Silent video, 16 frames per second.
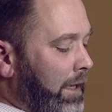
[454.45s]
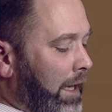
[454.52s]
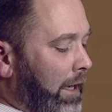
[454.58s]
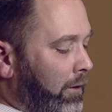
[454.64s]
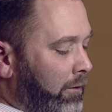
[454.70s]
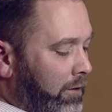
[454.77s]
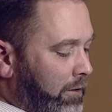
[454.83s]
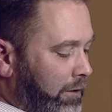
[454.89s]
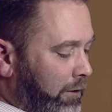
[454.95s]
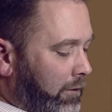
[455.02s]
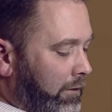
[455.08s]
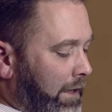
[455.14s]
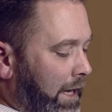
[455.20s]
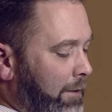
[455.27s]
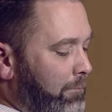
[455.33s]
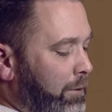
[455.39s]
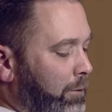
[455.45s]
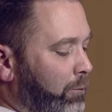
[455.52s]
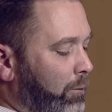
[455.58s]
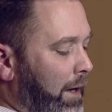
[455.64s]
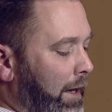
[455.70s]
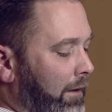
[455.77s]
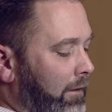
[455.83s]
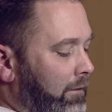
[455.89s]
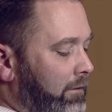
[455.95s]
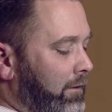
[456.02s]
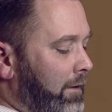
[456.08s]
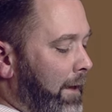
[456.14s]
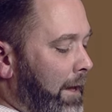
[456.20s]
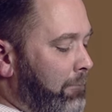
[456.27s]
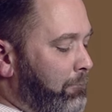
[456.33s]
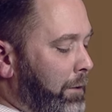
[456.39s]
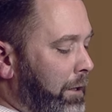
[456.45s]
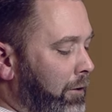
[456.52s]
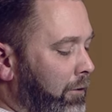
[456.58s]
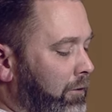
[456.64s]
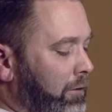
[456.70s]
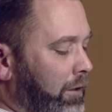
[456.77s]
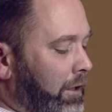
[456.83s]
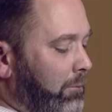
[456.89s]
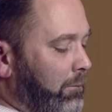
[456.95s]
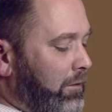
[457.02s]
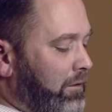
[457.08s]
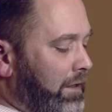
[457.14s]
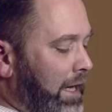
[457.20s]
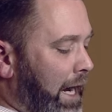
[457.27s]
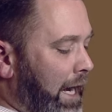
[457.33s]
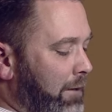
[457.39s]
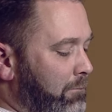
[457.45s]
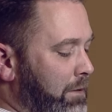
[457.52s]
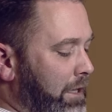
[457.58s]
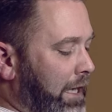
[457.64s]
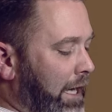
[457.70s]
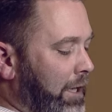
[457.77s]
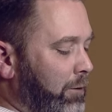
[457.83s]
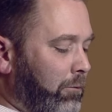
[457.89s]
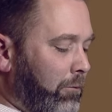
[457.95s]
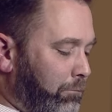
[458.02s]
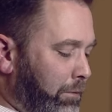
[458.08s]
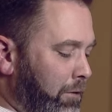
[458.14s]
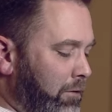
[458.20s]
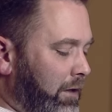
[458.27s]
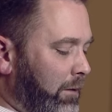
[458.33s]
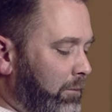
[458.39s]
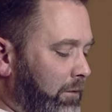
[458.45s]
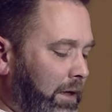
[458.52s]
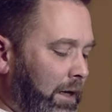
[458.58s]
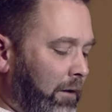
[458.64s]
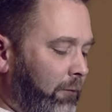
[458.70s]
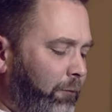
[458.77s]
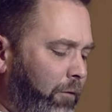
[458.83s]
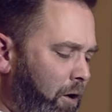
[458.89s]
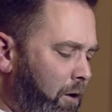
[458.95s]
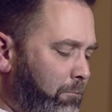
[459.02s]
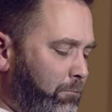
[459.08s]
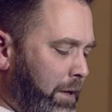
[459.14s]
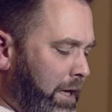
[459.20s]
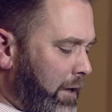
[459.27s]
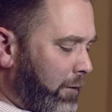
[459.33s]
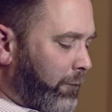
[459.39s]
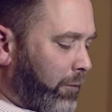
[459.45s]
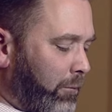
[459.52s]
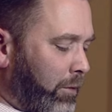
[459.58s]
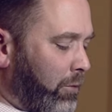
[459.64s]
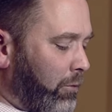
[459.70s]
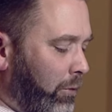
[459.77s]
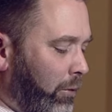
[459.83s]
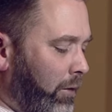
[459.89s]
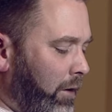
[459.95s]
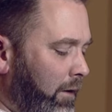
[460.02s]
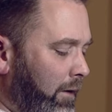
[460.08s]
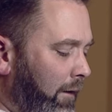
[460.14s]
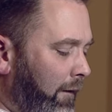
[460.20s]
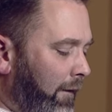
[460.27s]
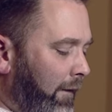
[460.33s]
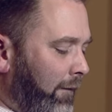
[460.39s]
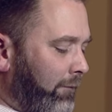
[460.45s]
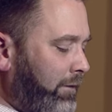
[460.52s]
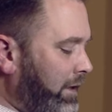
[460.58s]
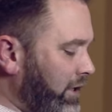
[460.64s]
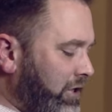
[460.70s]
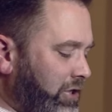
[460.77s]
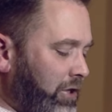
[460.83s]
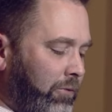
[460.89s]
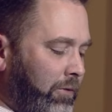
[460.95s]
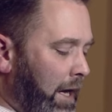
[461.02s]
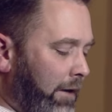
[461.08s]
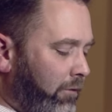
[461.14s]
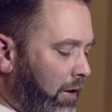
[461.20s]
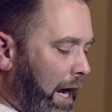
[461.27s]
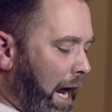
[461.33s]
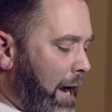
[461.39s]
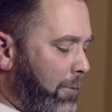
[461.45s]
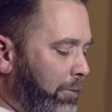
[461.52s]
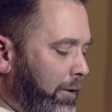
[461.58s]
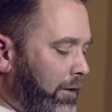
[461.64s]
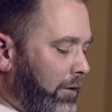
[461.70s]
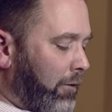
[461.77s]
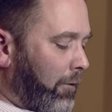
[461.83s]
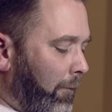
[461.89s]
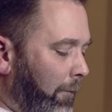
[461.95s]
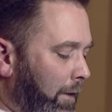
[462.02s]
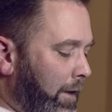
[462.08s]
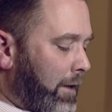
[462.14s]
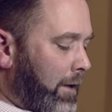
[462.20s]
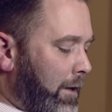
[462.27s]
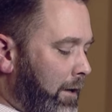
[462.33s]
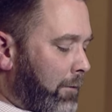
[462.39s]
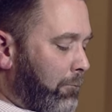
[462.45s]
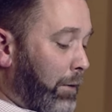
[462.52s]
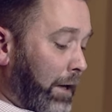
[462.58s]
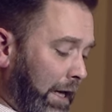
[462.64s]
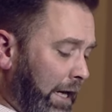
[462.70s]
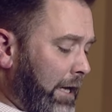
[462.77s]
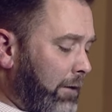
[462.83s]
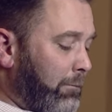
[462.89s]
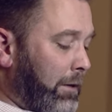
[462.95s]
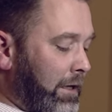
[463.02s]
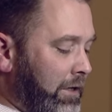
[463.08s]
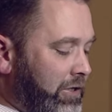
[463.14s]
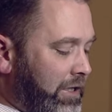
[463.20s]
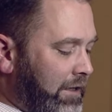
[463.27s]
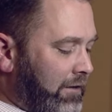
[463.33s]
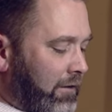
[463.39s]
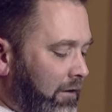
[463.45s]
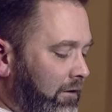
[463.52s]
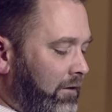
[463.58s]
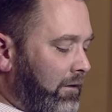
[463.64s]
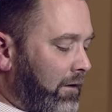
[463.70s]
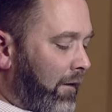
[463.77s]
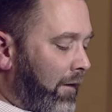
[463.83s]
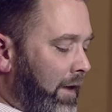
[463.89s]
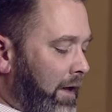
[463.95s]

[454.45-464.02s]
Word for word: and on the third day be raised. And Peter took him aside and began to rebuke him, saying, "Far be it from you, Lord, this shall never happen to you." But he, being Jesus,